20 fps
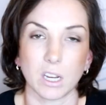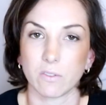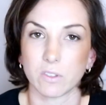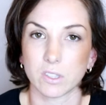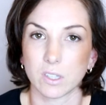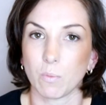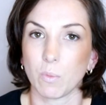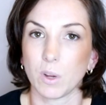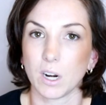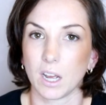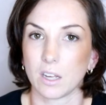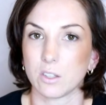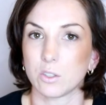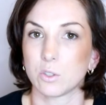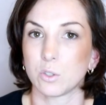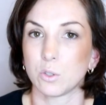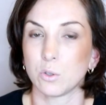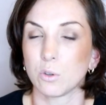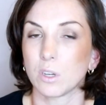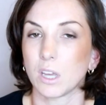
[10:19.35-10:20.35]
if someone
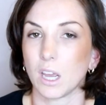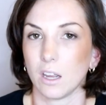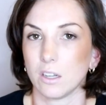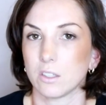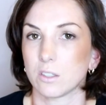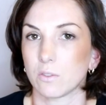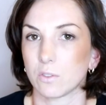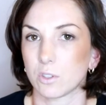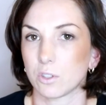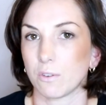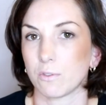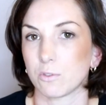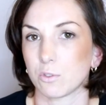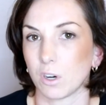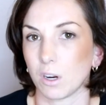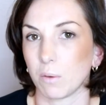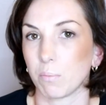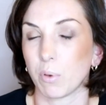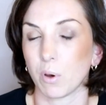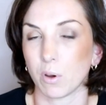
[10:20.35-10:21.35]
has 2 cans of soft
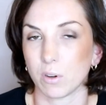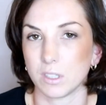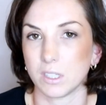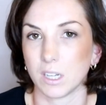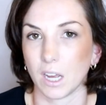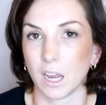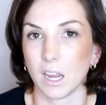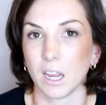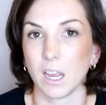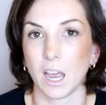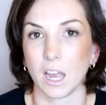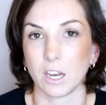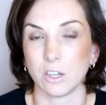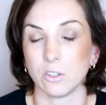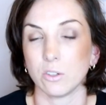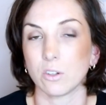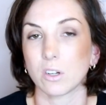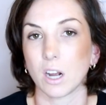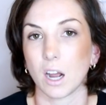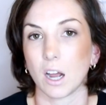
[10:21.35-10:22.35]
drink per day and
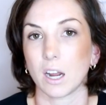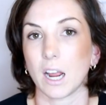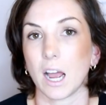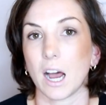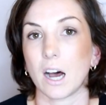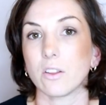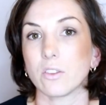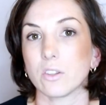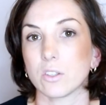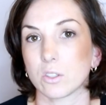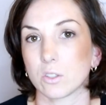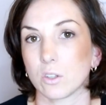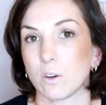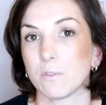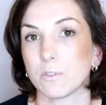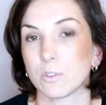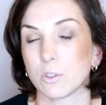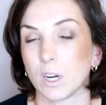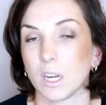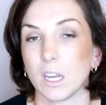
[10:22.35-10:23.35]
you cut out the
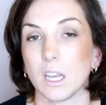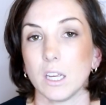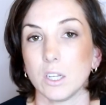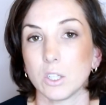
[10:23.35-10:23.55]
soft drink,